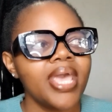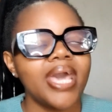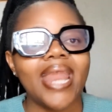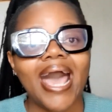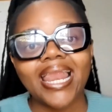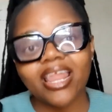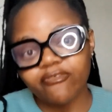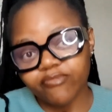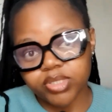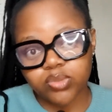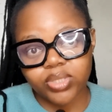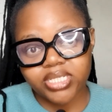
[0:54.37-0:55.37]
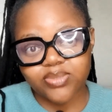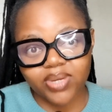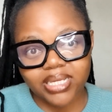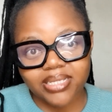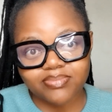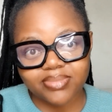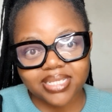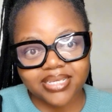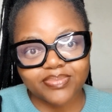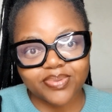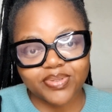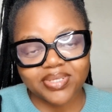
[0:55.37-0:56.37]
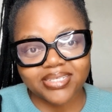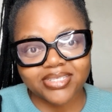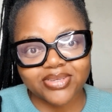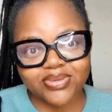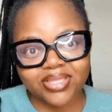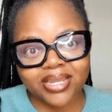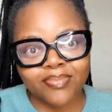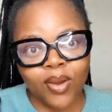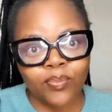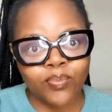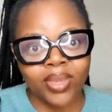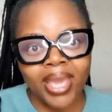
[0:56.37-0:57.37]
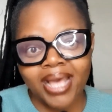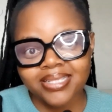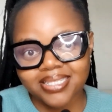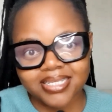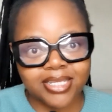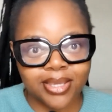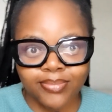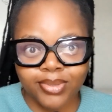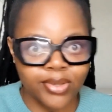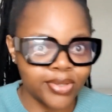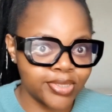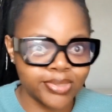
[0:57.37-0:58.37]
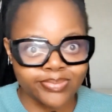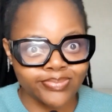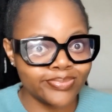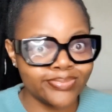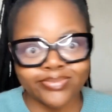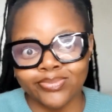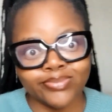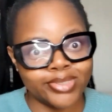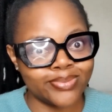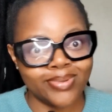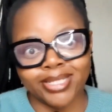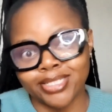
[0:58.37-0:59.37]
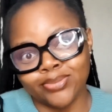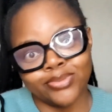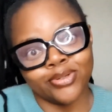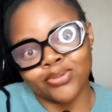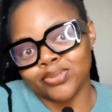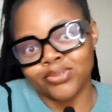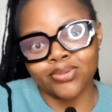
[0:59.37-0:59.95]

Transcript: And I love Miss Wendy Williams. Anybody who doesn't know that about me, I sit here because Miss Wendy, we all